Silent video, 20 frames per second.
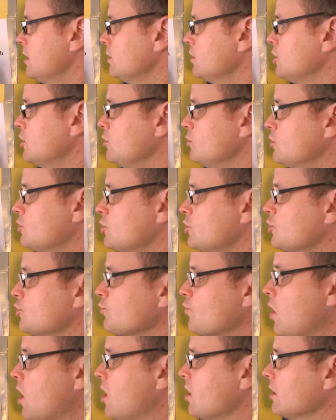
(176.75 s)
to
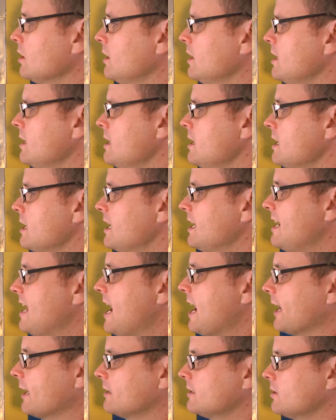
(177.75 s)
strongly
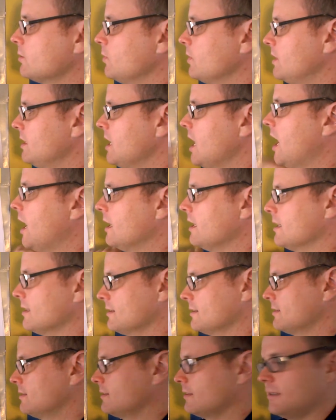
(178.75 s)
connect with the
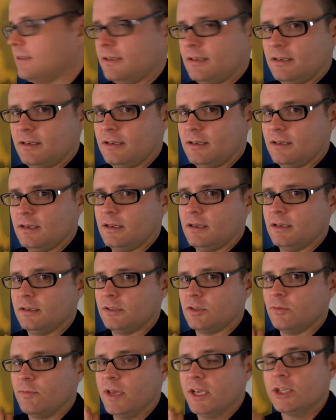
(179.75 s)
audience.
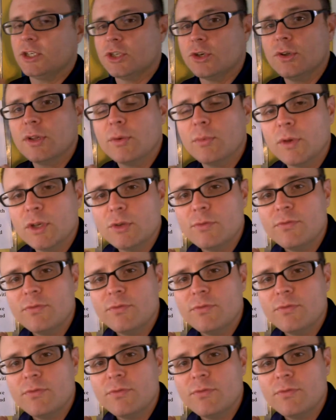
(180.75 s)
So make sure that when